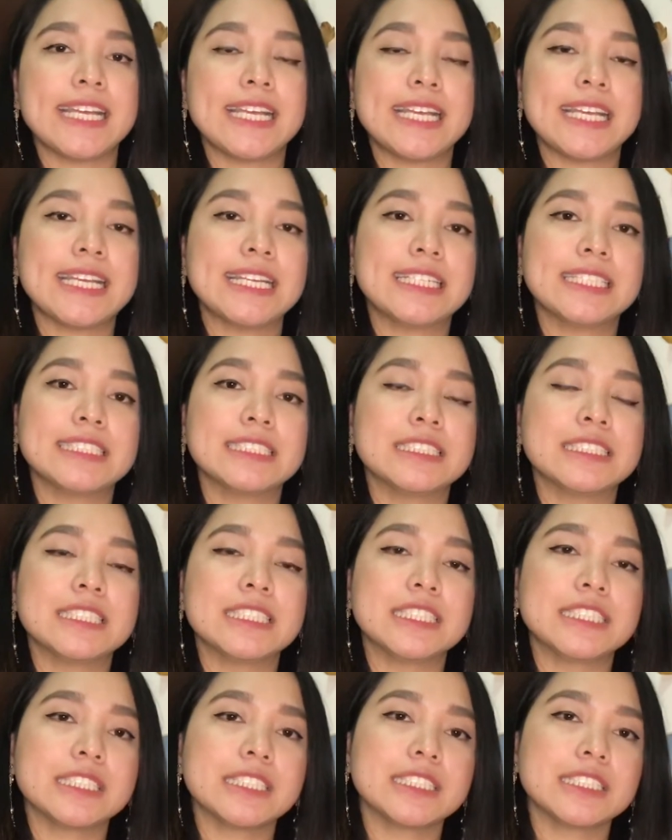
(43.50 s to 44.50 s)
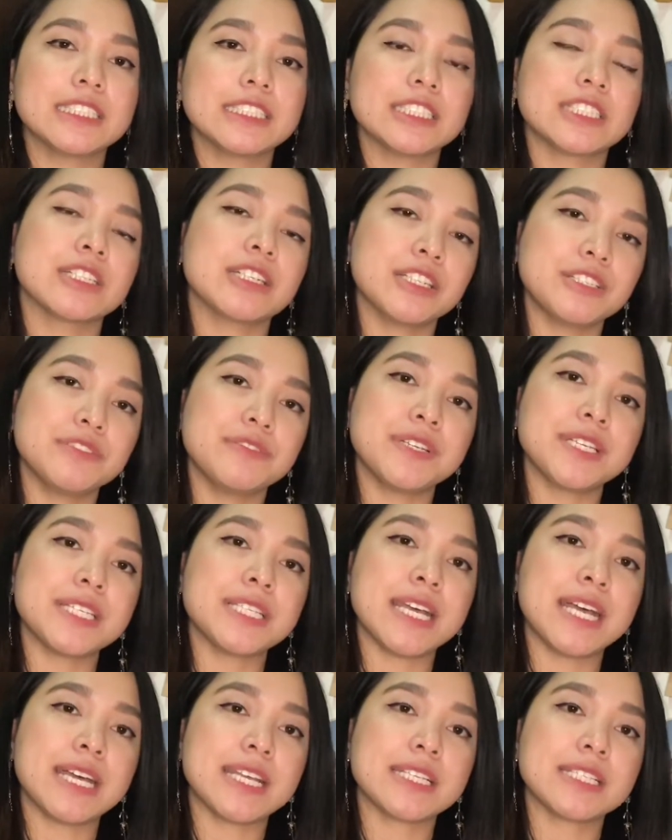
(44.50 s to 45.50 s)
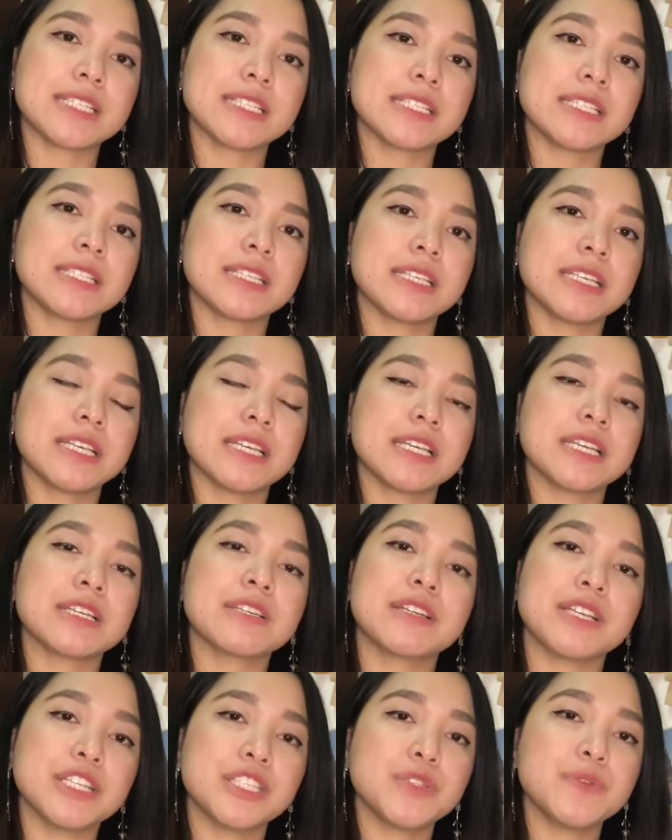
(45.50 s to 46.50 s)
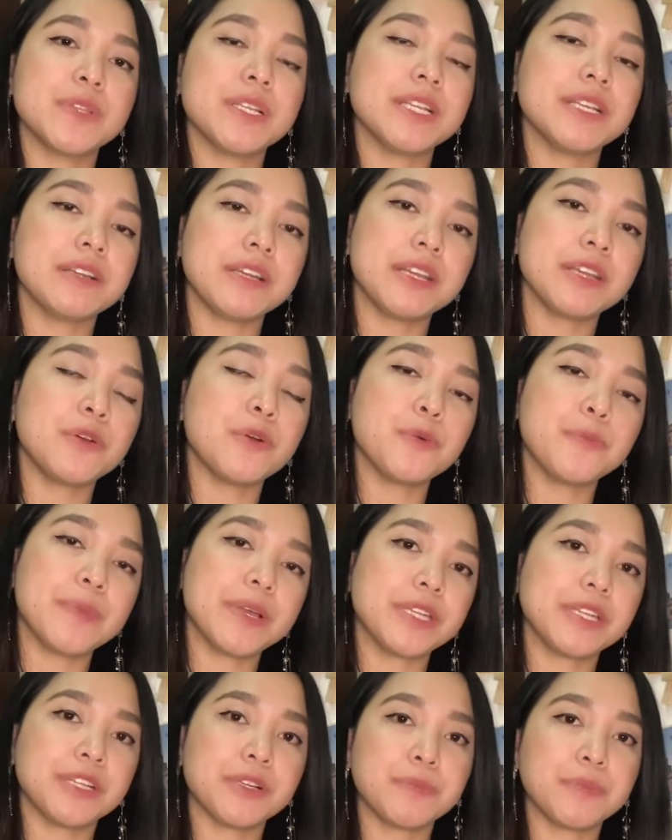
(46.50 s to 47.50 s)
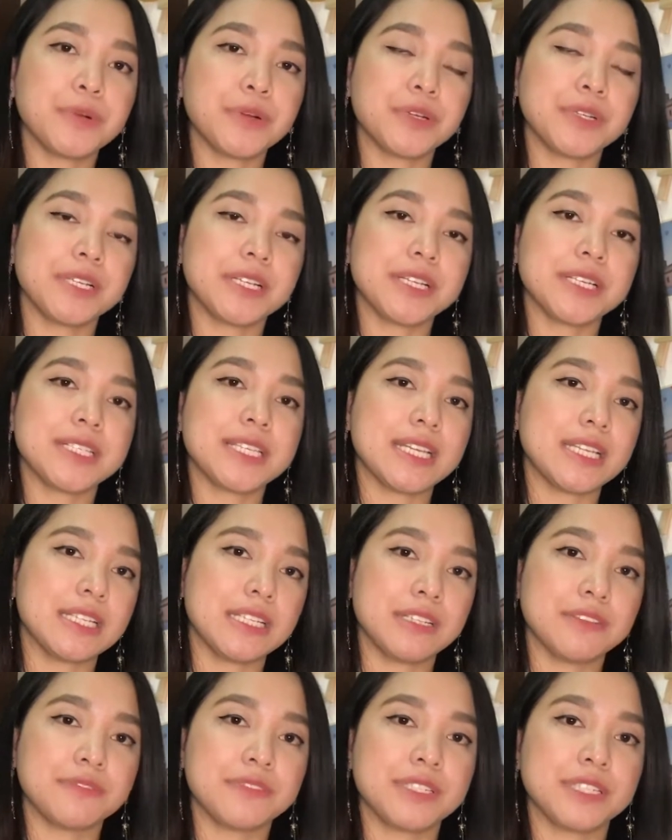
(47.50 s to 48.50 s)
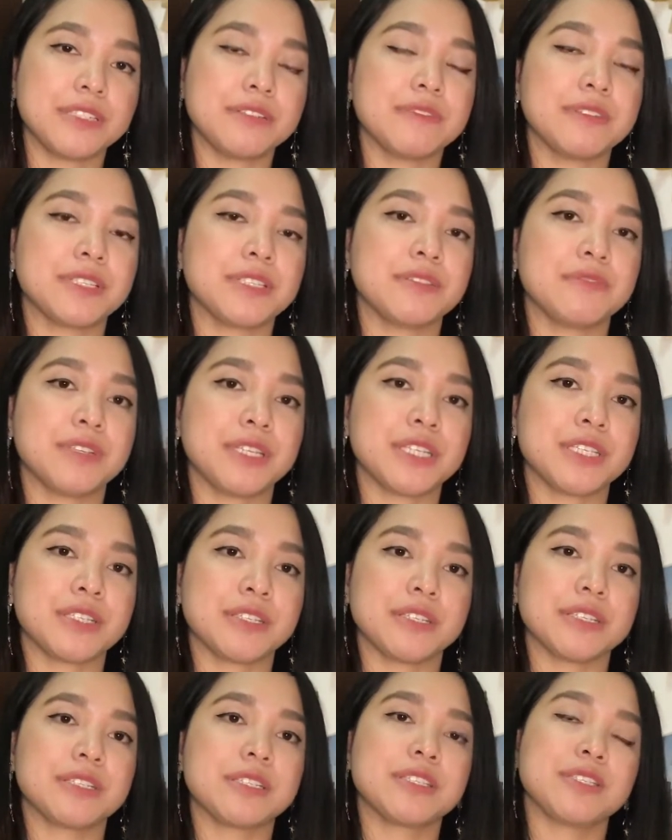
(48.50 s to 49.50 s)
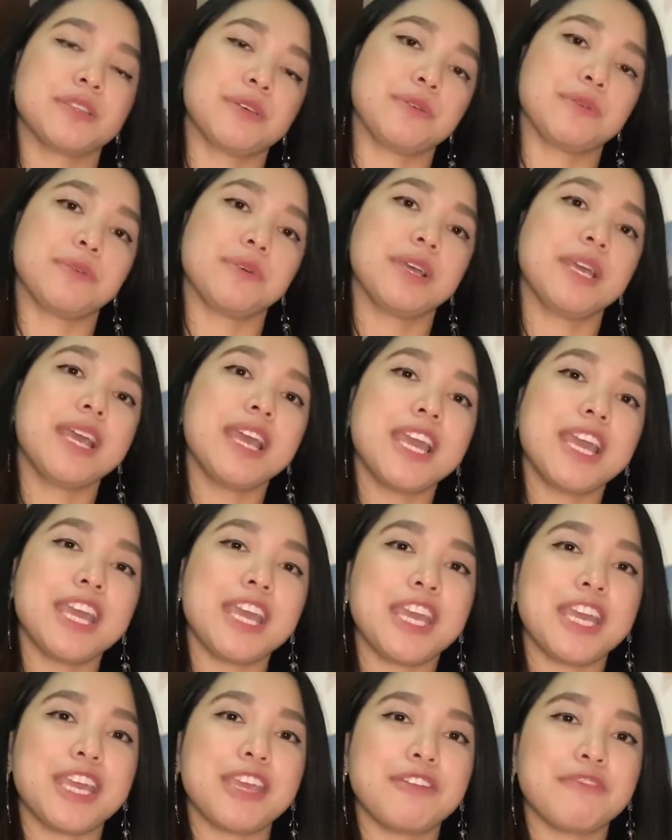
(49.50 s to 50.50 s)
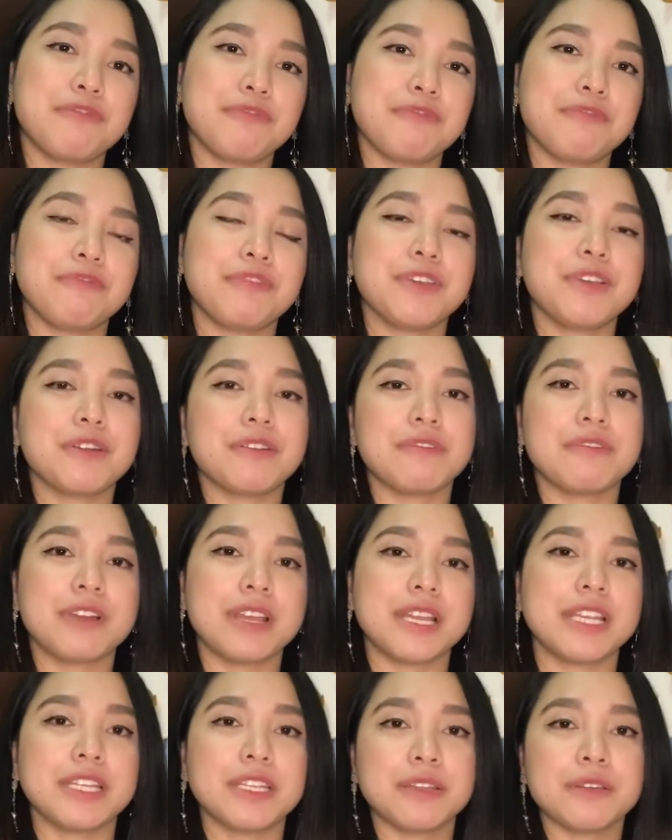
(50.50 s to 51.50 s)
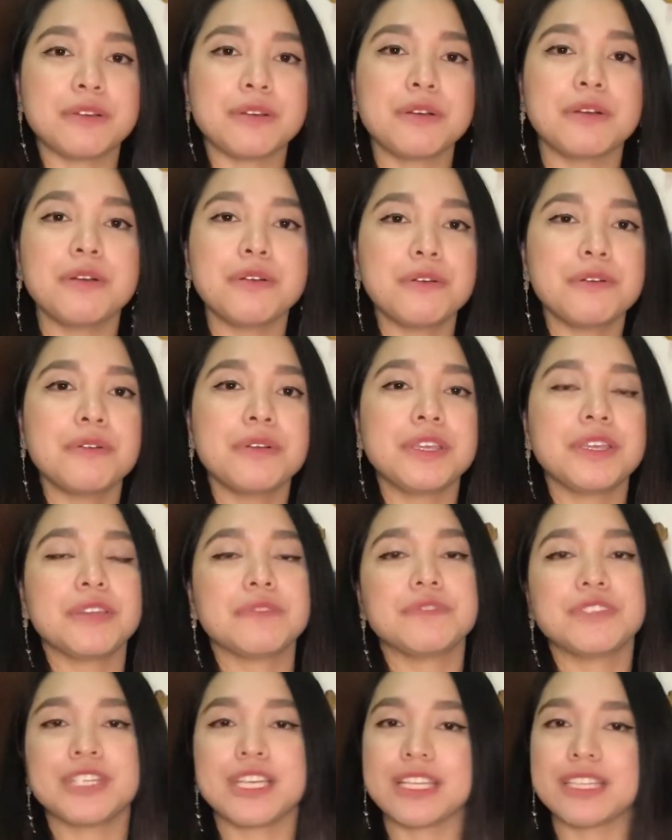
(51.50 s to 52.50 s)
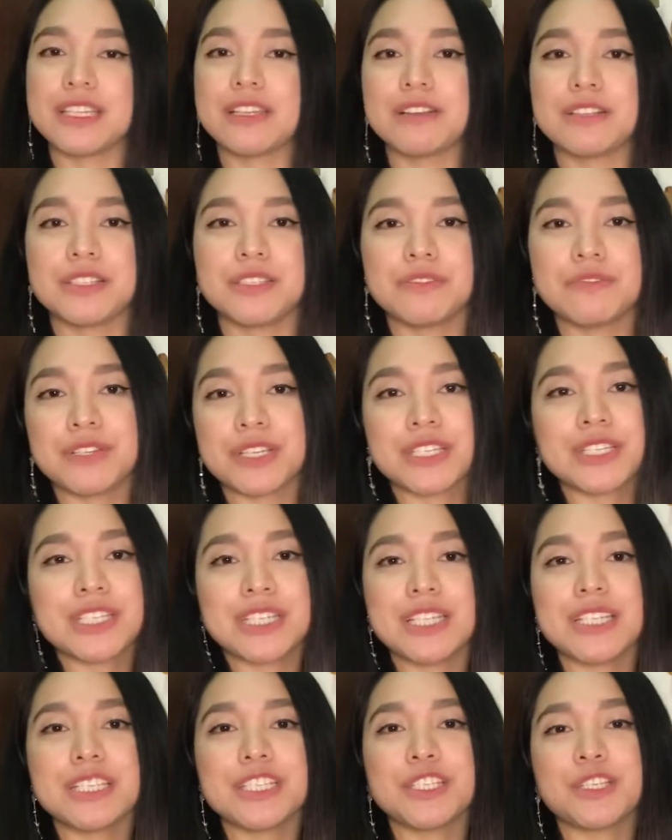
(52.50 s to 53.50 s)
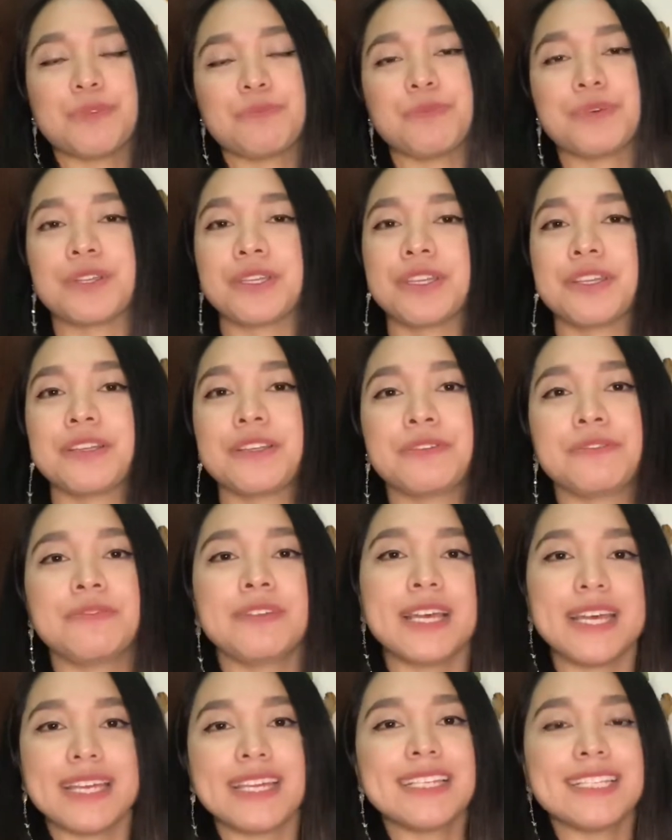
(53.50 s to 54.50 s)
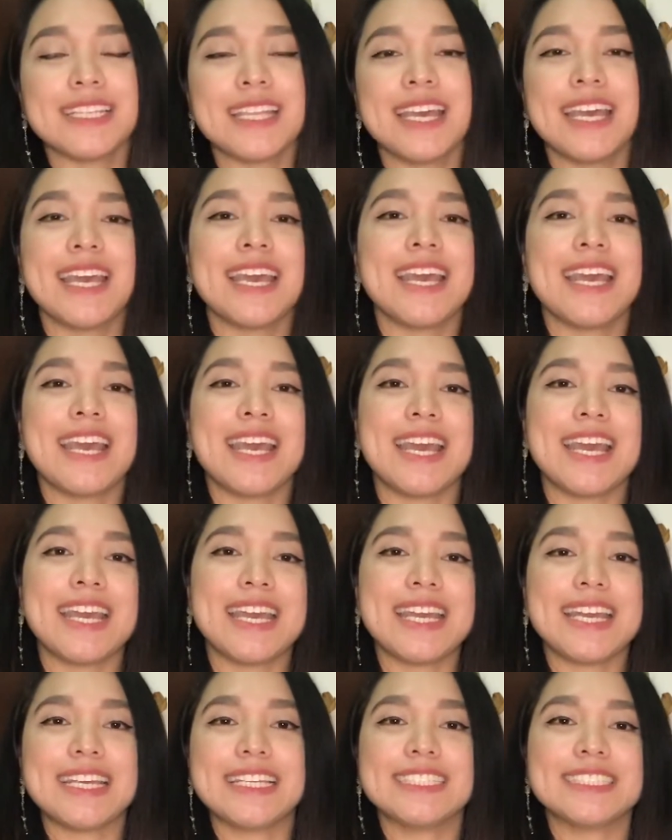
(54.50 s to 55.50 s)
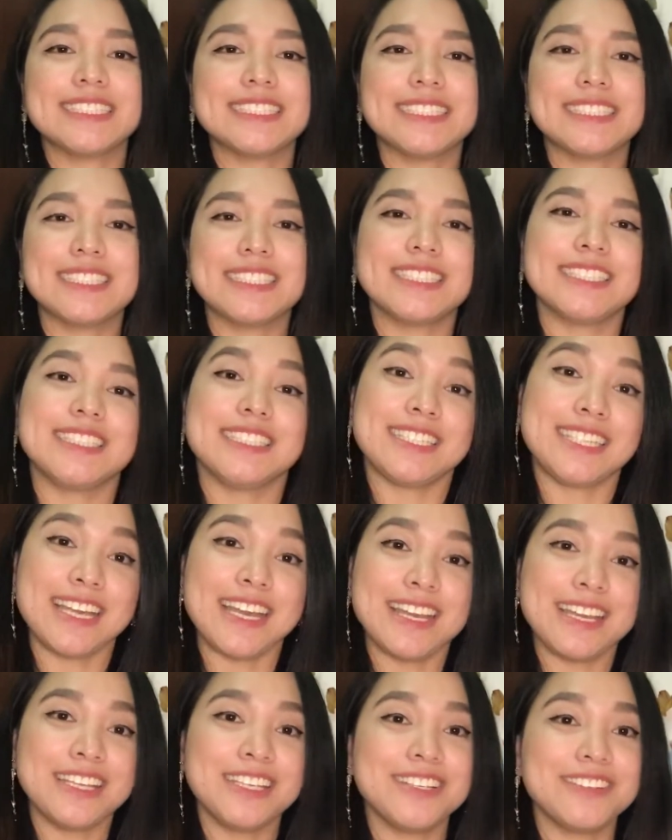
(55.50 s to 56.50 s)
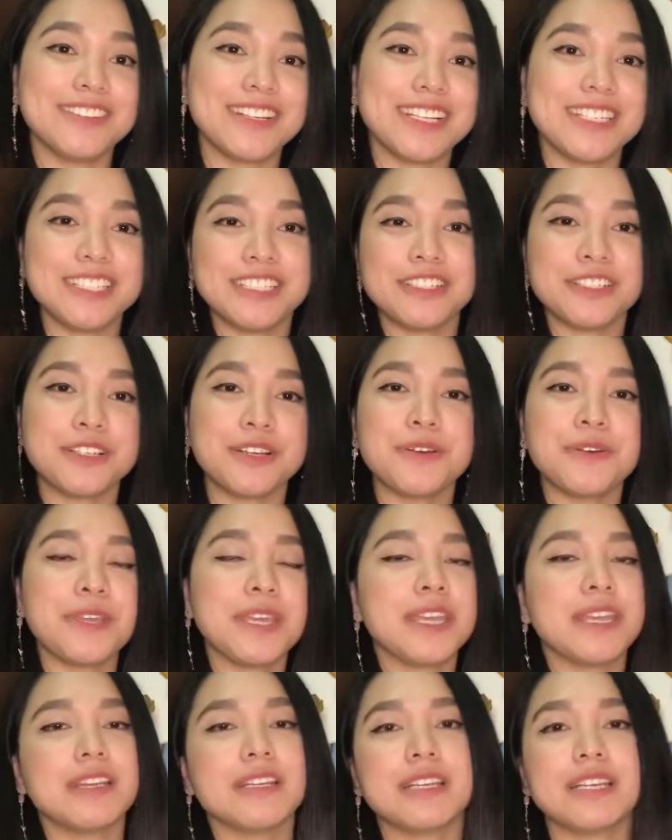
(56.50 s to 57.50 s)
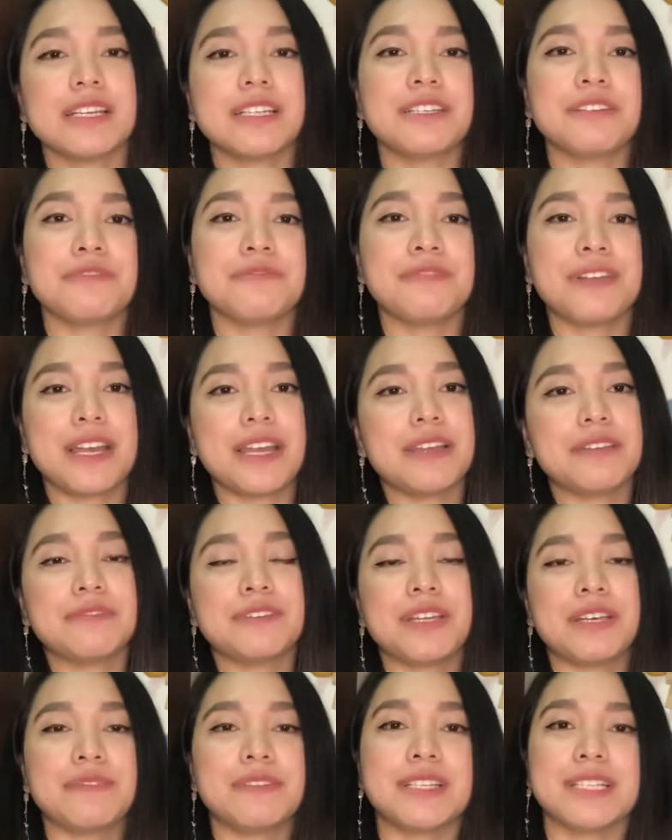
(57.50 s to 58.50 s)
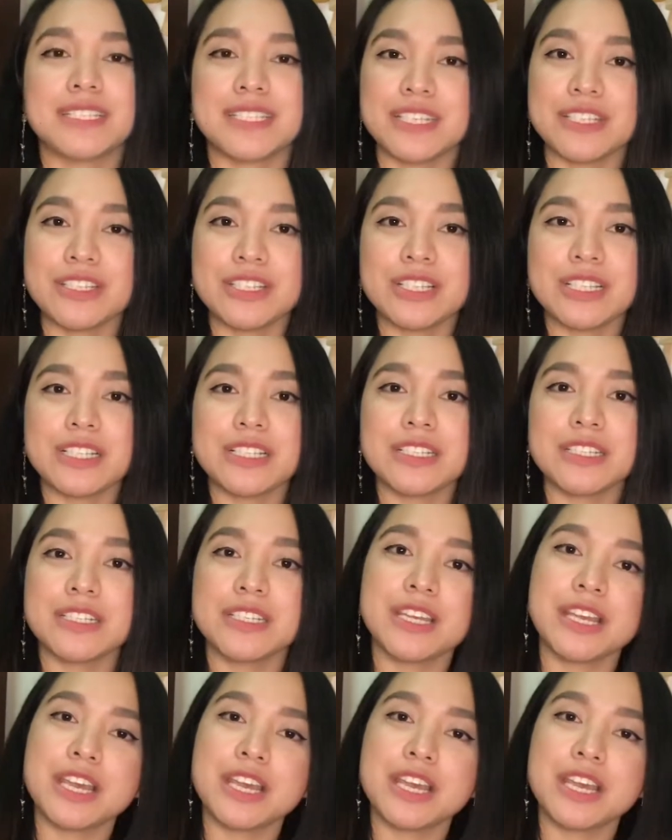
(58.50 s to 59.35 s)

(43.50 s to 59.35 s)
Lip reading: and the countries has gradually reopened their borders and lifted restrictions. So if you're ready to go, you've checked the restrictions, you booked your flight, and yeah, you're ready to go. Here are the 5 travel essentials